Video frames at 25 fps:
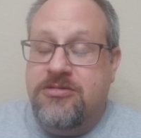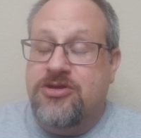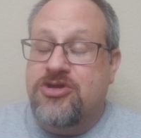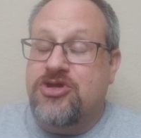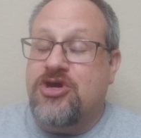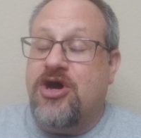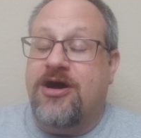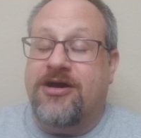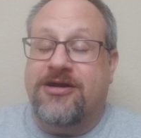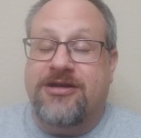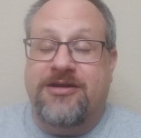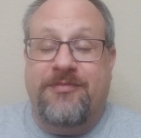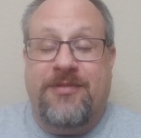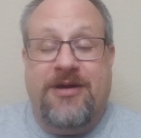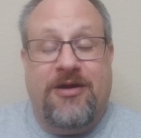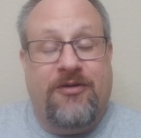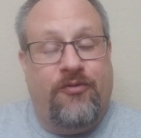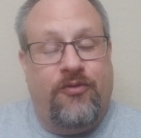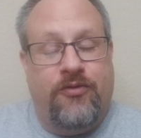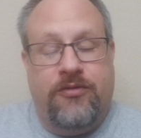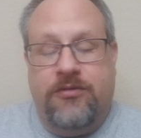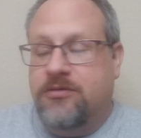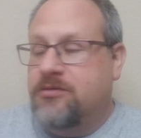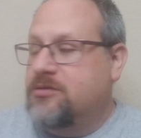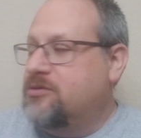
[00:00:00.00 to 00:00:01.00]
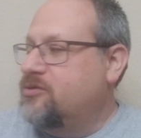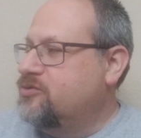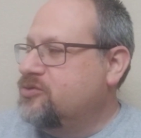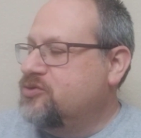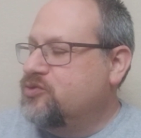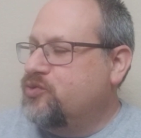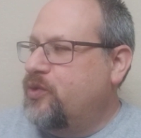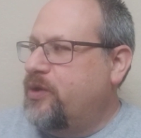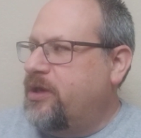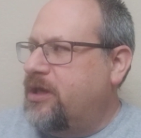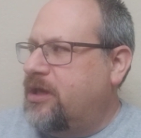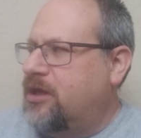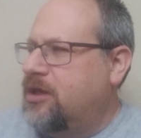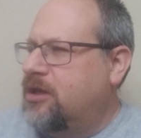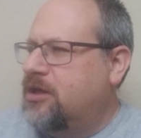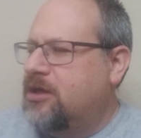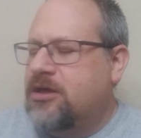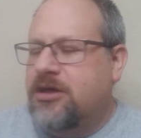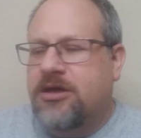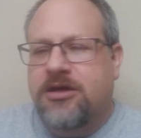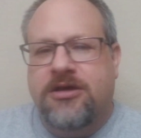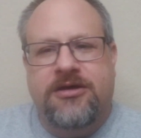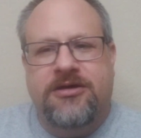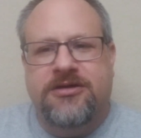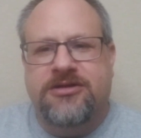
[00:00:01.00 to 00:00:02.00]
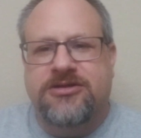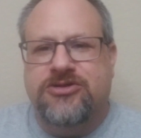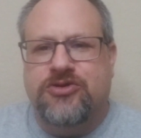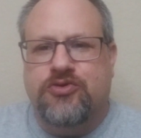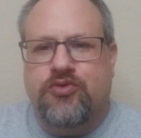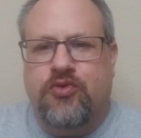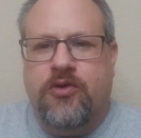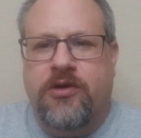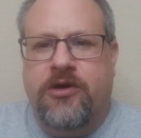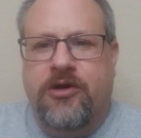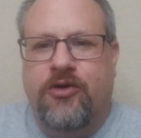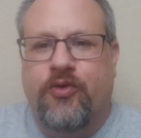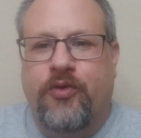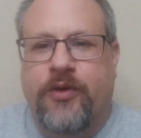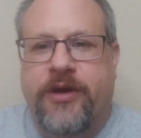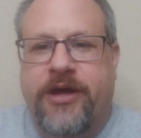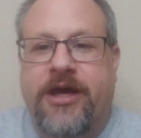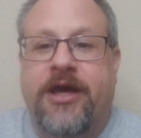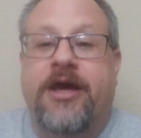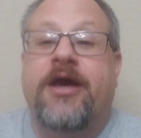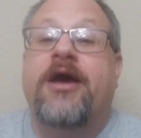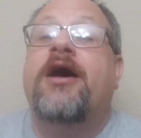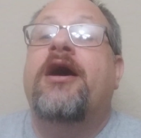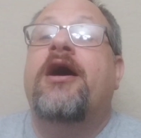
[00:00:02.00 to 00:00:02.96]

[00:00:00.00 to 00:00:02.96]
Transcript: talked about, who's we? It's the royal we.